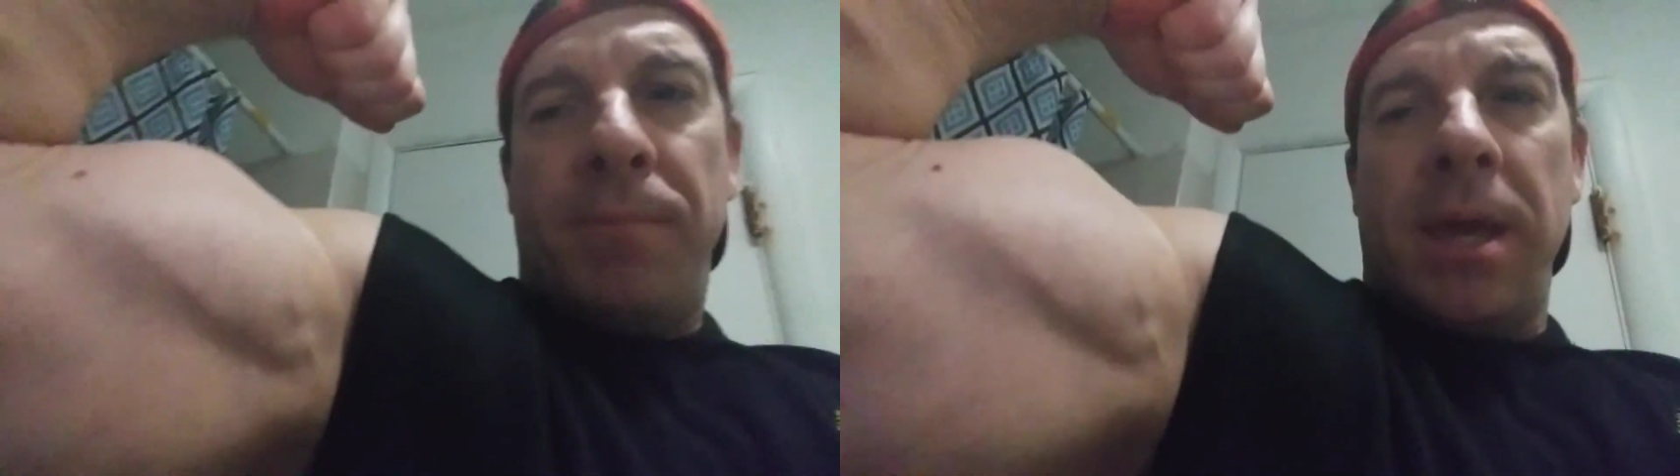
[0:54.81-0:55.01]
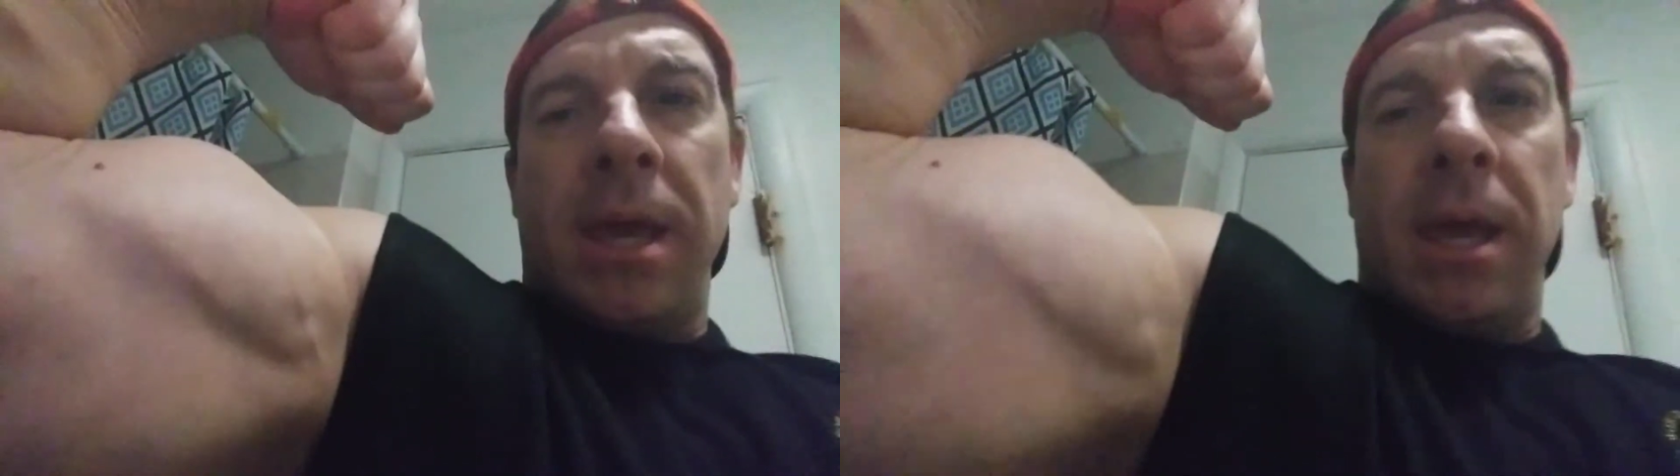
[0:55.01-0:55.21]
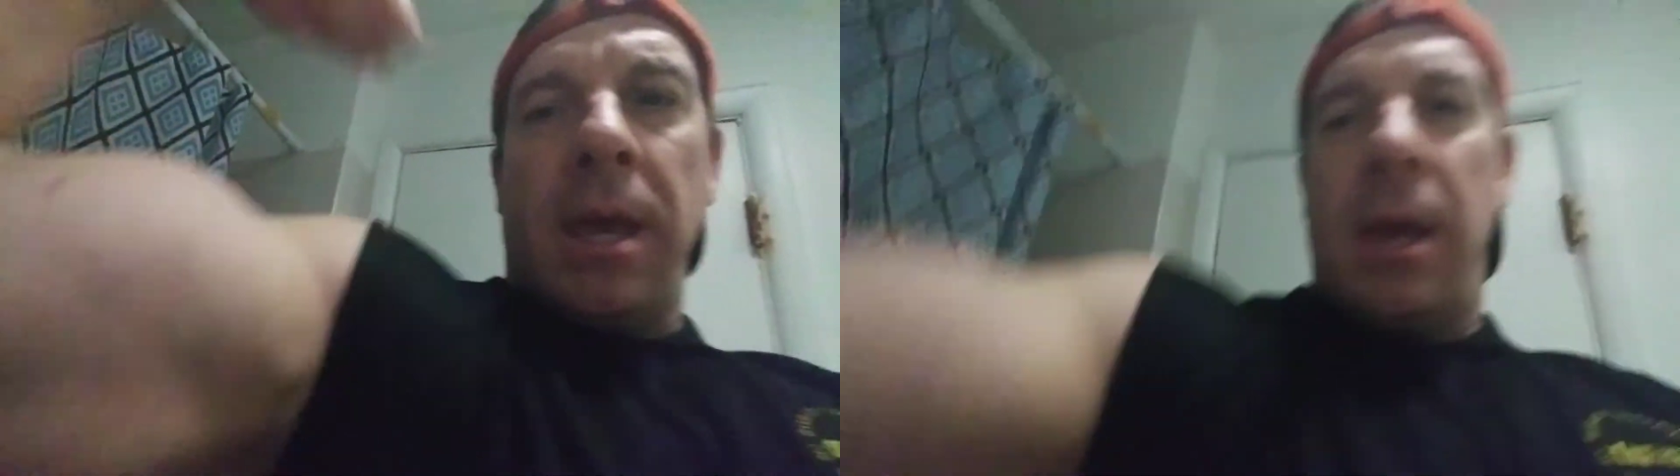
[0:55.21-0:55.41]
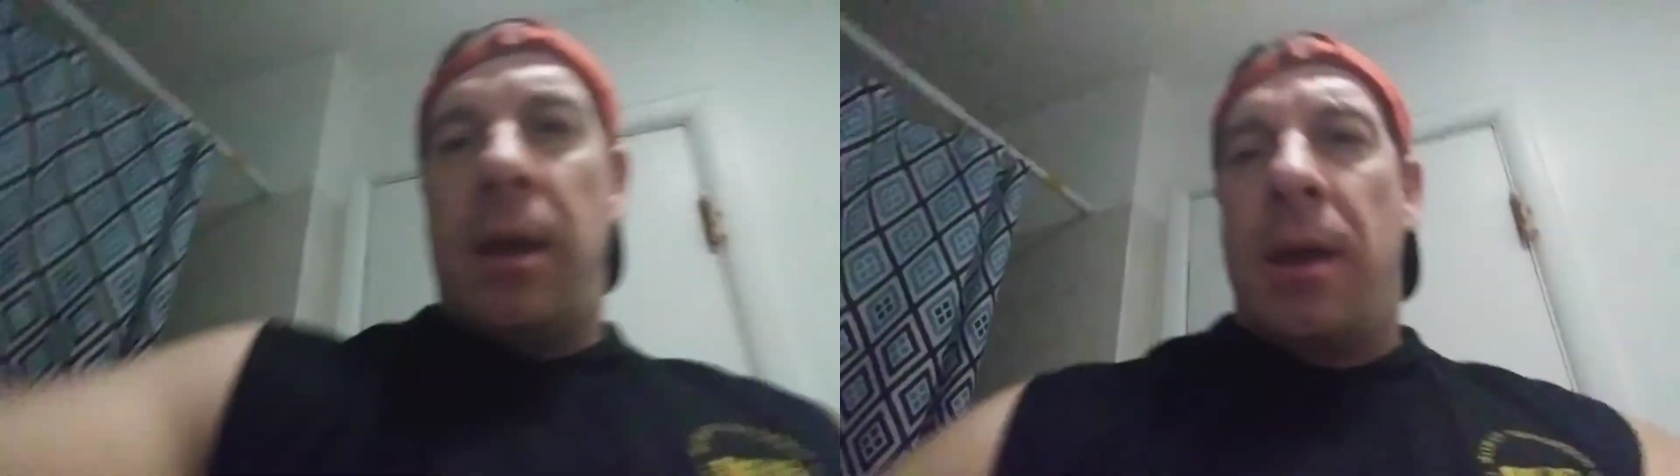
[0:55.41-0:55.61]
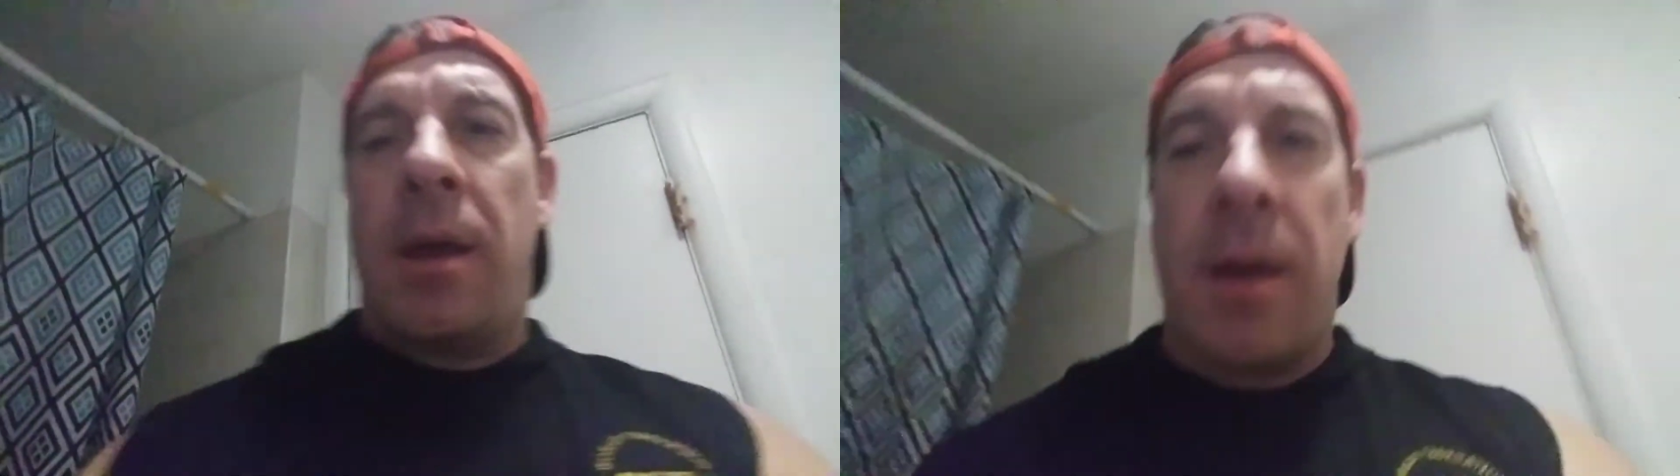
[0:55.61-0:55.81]
big
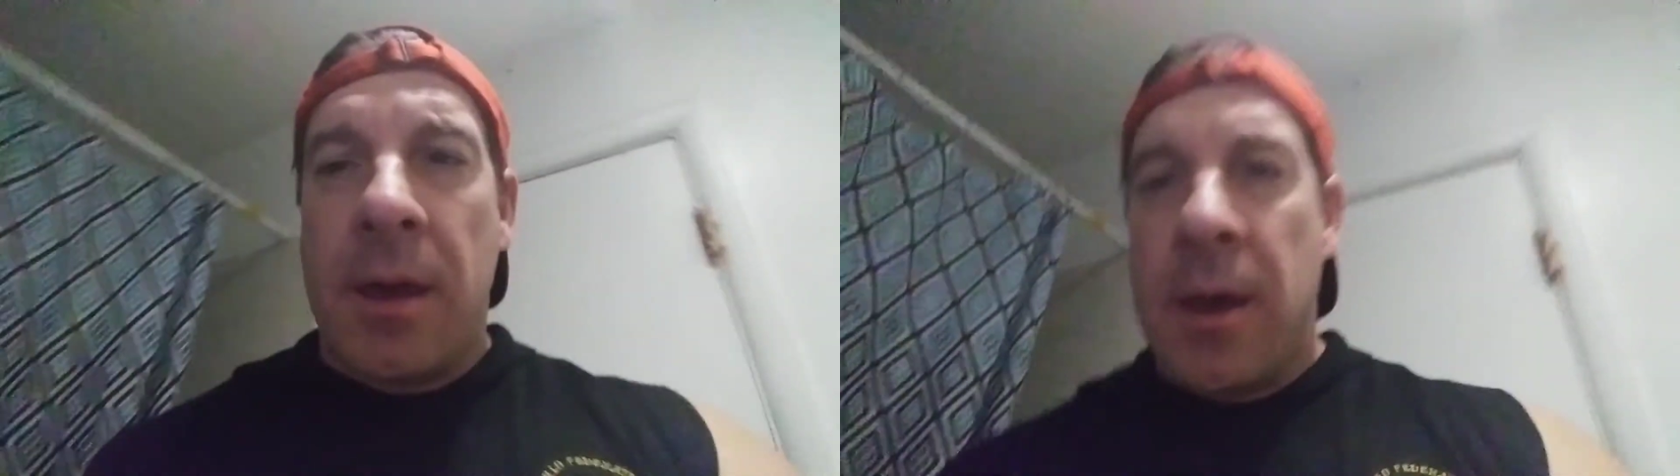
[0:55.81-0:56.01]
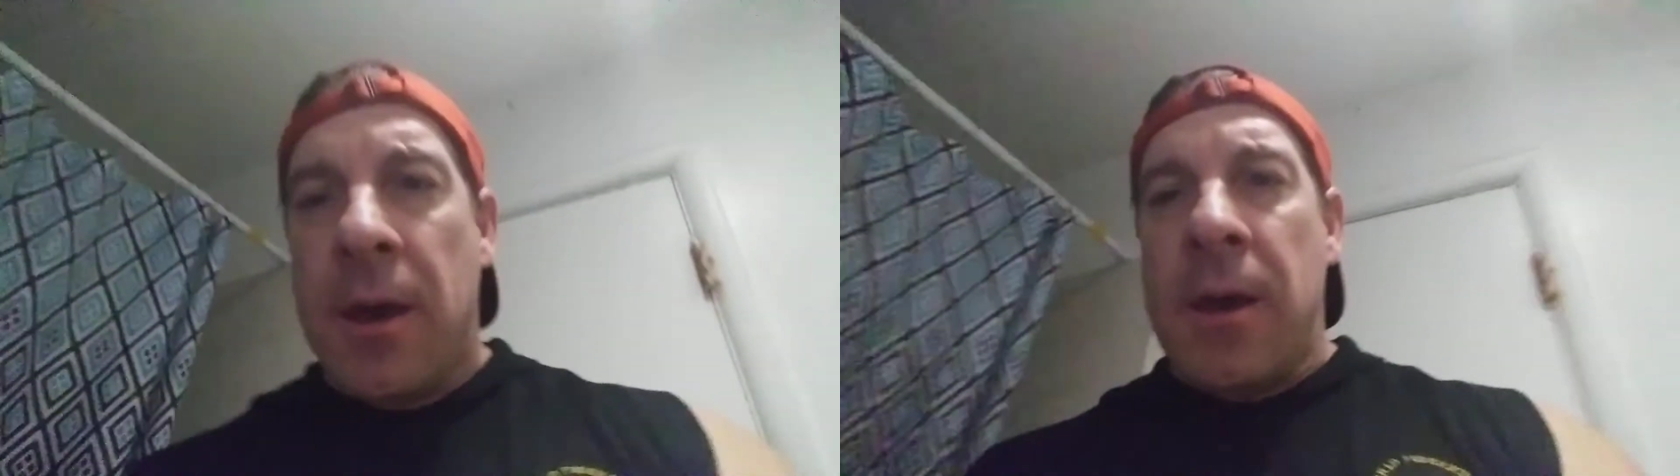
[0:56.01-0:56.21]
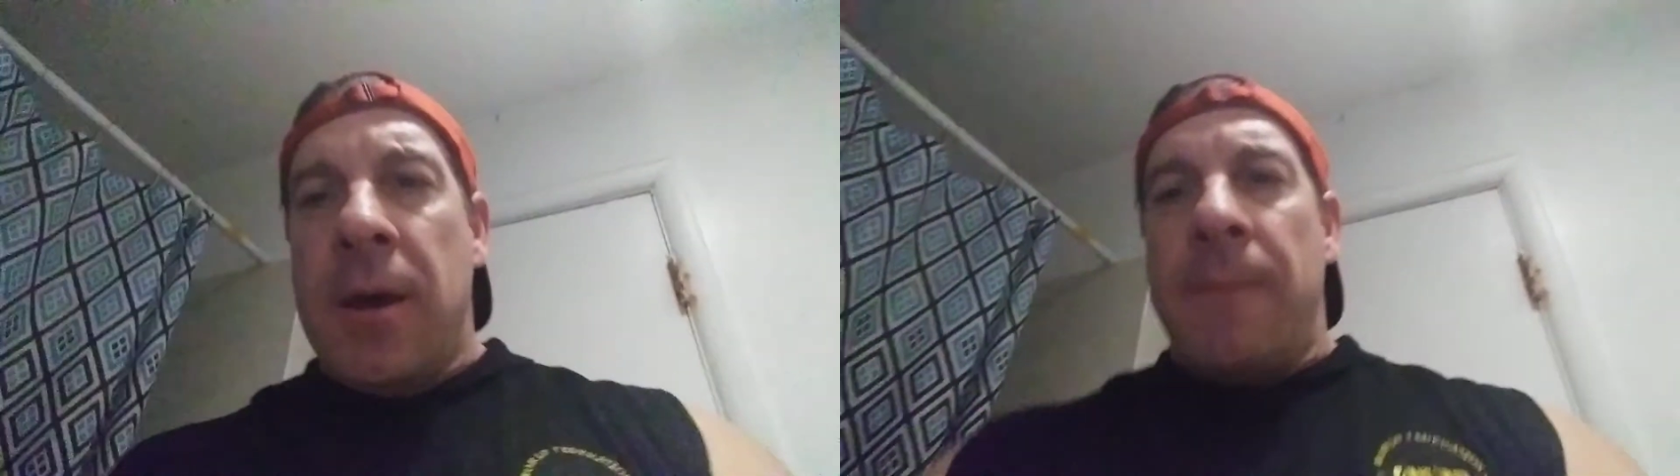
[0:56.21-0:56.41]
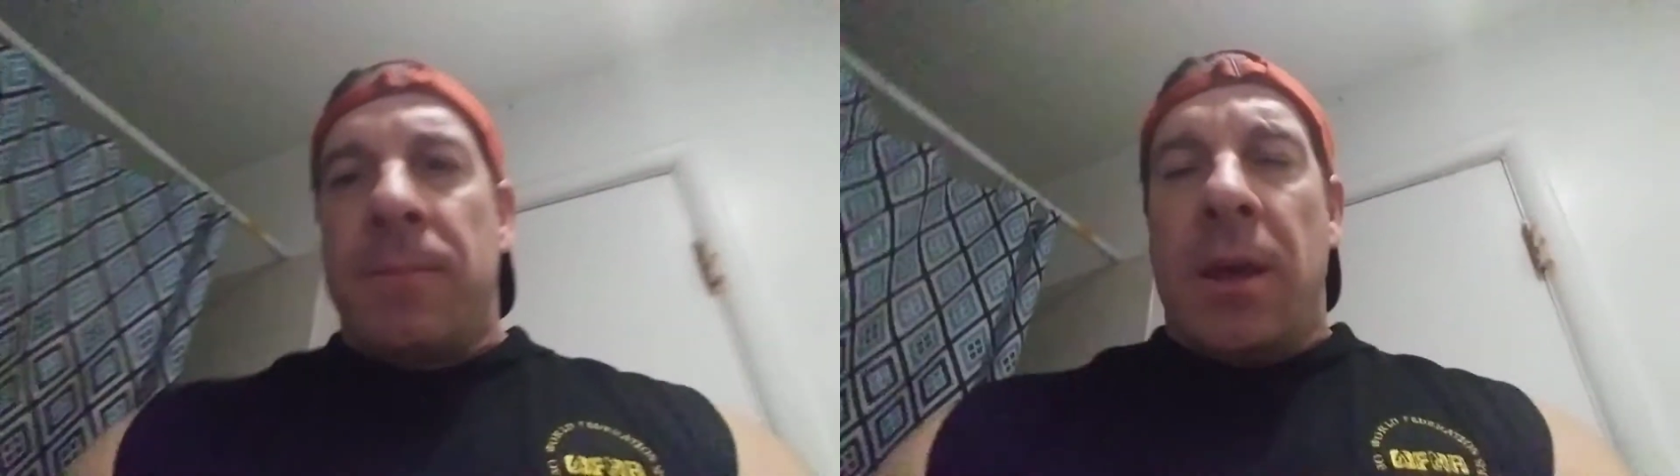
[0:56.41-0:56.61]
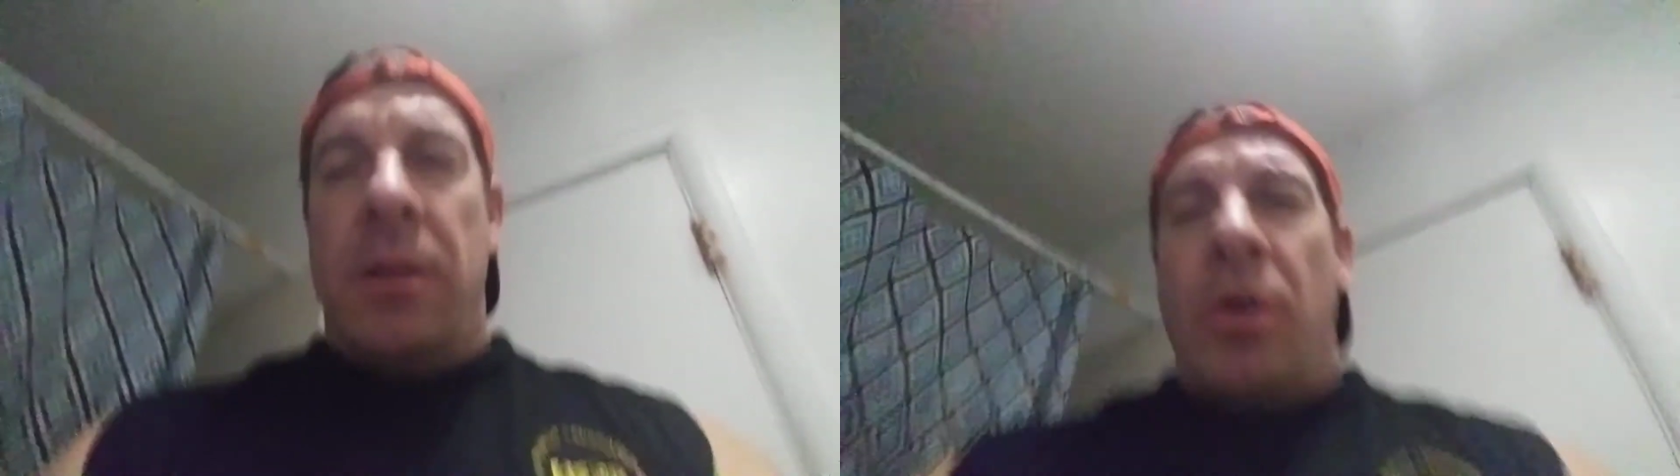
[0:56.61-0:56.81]
and